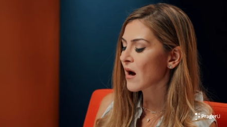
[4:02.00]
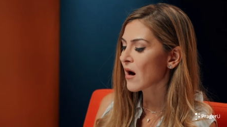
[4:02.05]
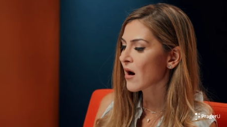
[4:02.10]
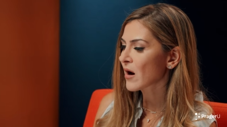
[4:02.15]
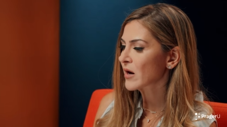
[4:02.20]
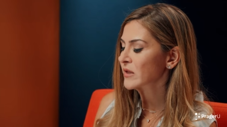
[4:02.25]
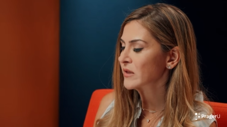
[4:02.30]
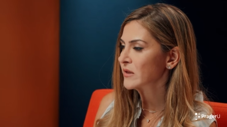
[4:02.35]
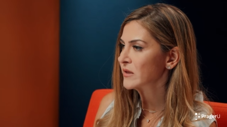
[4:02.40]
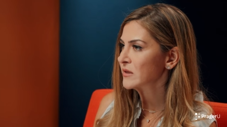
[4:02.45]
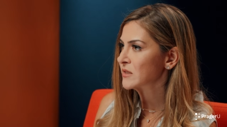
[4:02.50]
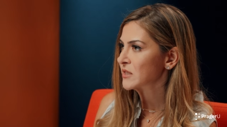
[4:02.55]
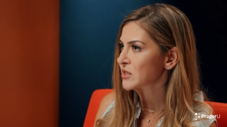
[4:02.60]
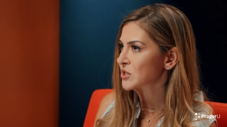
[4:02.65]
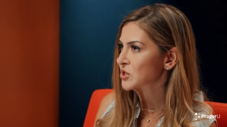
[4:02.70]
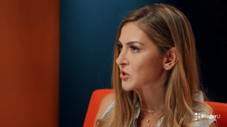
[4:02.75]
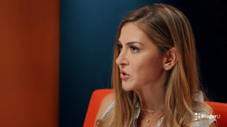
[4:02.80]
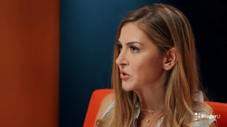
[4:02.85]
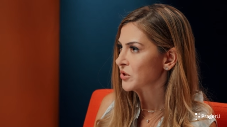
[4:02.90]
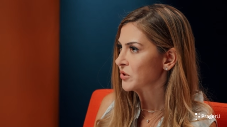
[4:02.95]
Aren't the
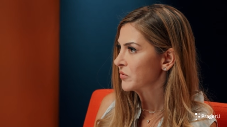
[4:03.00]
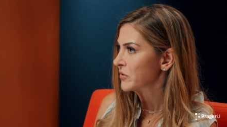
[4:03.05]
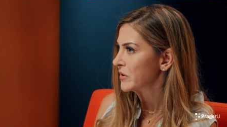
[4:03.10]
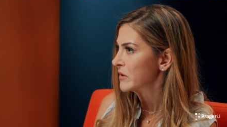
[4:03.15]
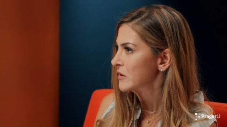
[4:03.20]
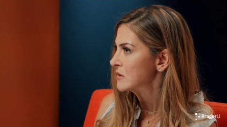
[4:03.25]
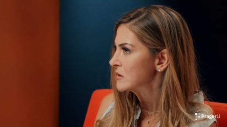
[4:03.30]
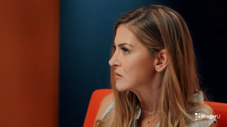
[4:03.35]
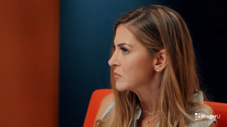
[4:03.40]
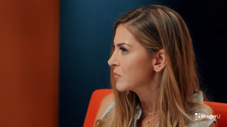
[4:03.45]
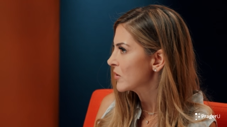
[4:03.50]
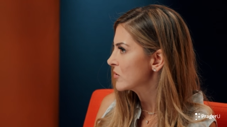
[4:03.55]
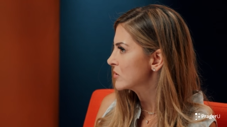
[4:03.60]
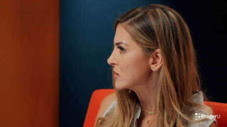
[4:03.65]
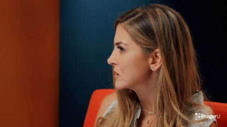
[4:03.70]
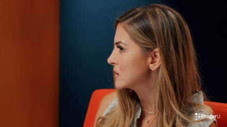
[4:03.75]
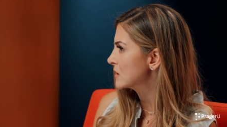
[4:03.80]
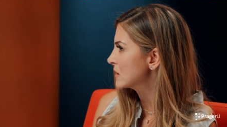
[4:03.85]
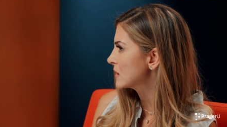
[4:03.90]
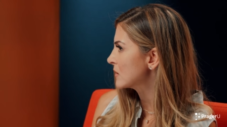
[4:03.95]
teacher unions
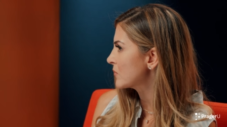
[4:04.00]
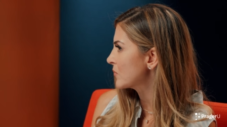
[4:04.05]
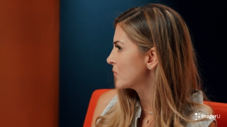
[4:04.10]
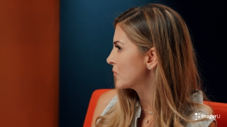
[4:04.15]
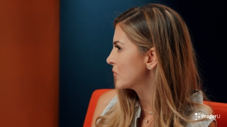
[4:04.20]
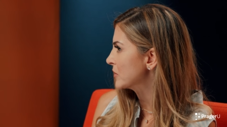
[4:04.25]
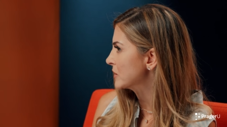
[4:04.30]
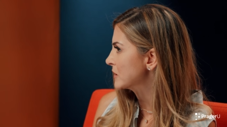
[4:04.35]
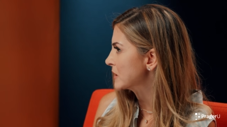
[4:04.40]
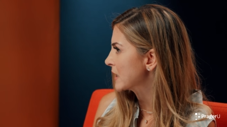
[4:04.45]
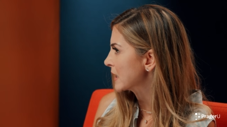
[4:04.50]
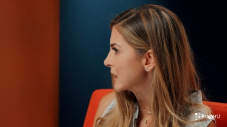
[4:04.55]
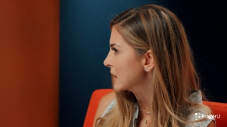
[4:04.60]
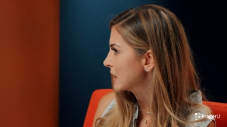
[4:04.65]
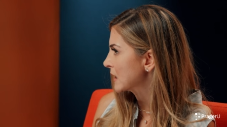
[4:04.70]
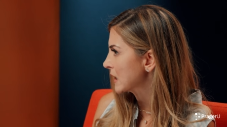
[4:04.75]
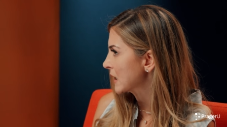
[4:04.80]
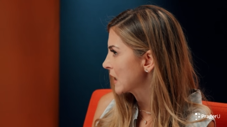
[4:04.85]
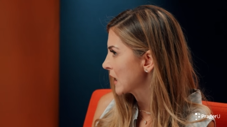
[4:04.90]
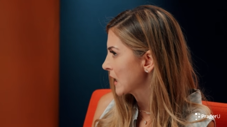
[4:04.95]
supposed to
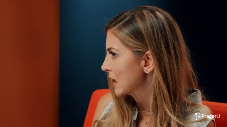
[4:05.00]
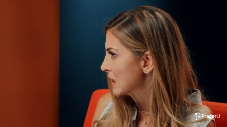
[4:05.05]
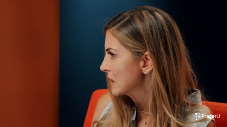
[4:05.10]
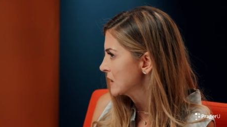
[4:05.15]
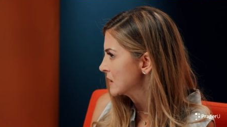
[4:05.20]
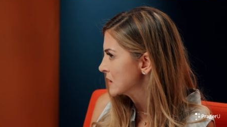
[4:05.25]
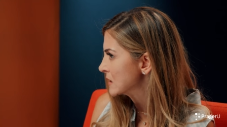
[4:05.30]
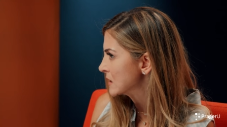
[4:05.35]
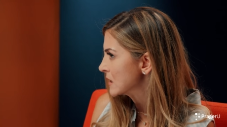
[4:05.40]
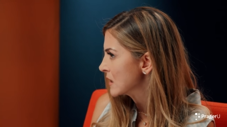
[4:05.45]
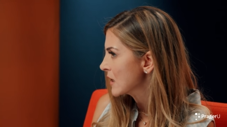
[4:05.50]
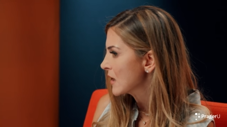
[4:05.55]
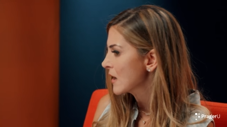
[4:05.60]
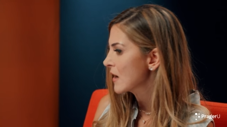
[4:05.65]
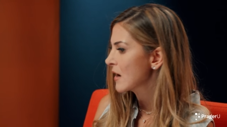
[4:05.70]
protect the kids?